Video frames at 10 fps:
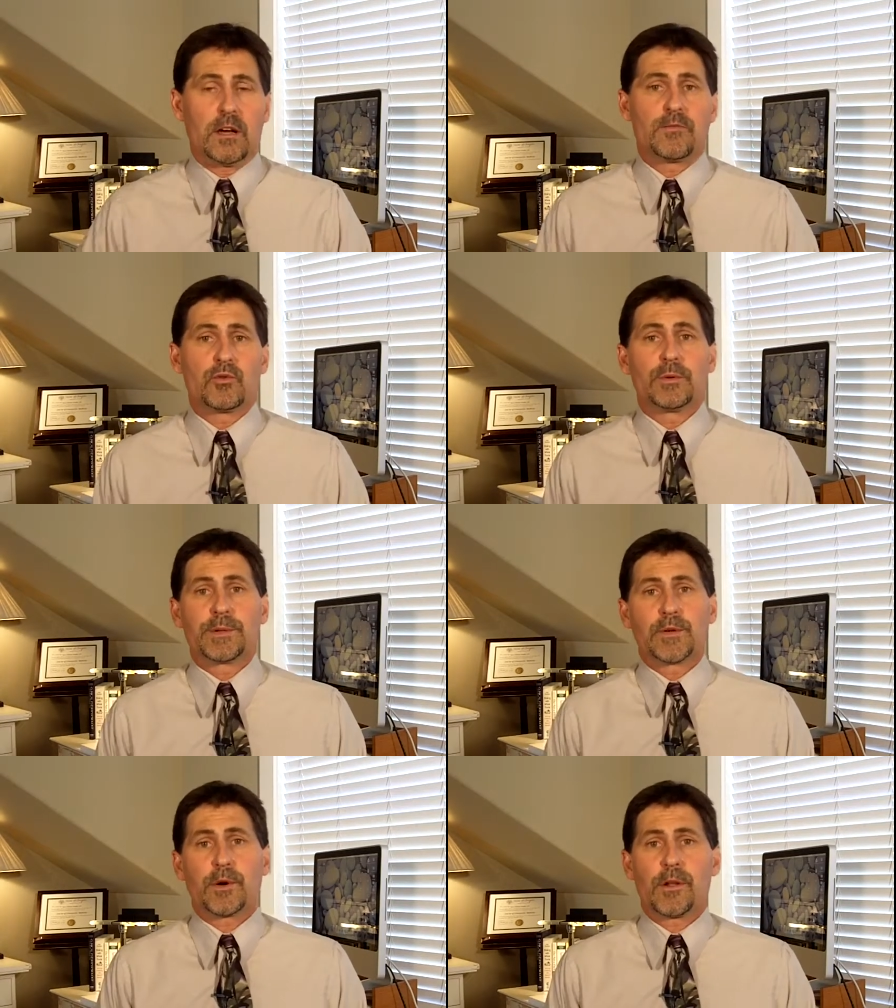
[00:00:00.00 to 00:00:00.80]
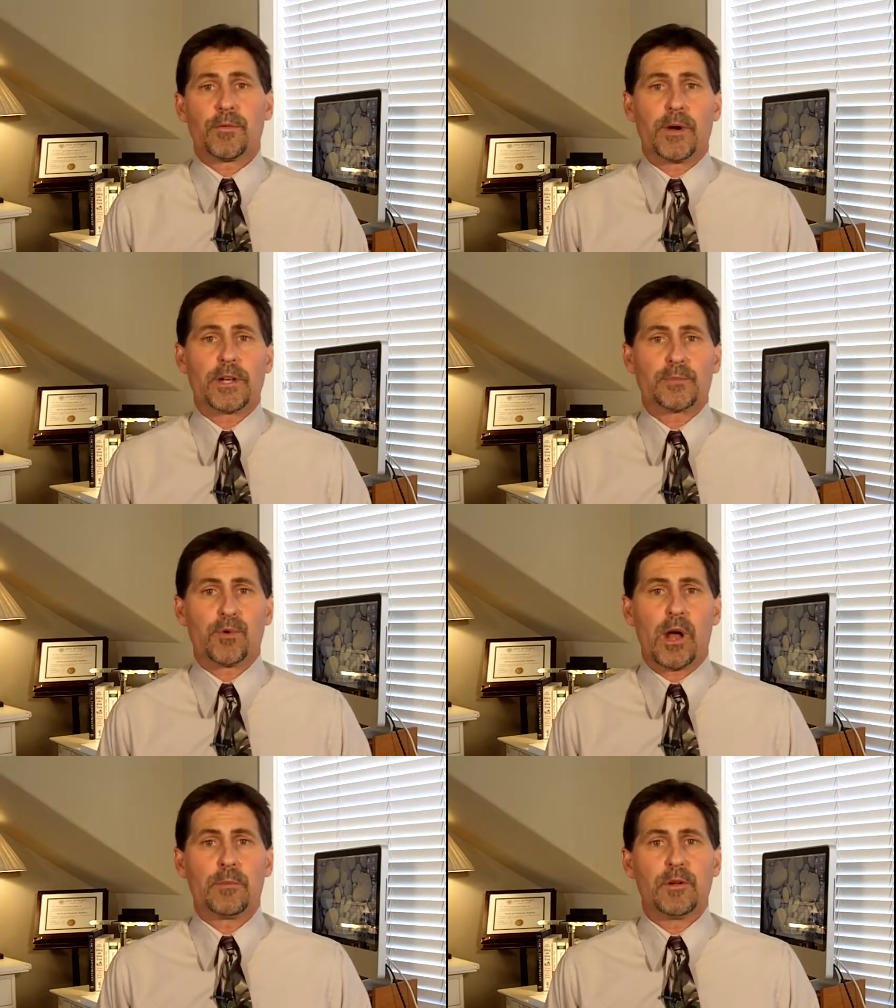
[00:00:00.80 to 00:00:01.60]
of a rheumatoid arthritis
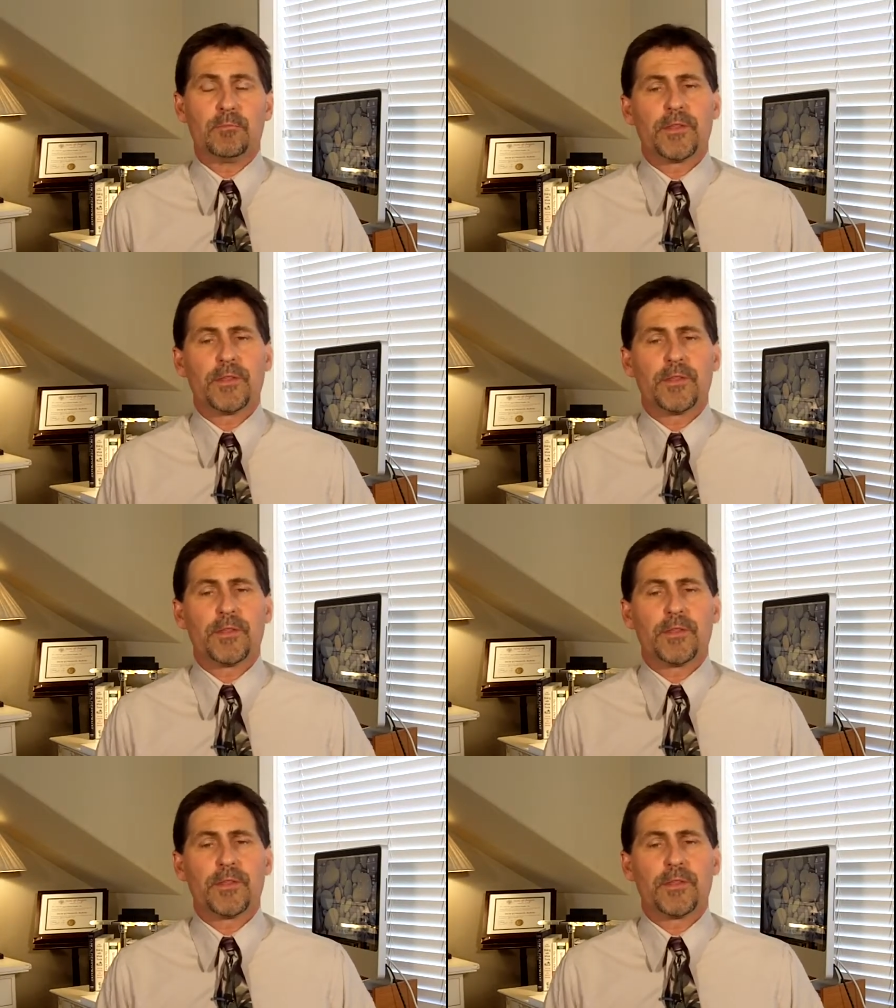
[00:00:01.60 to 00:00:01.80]
problem.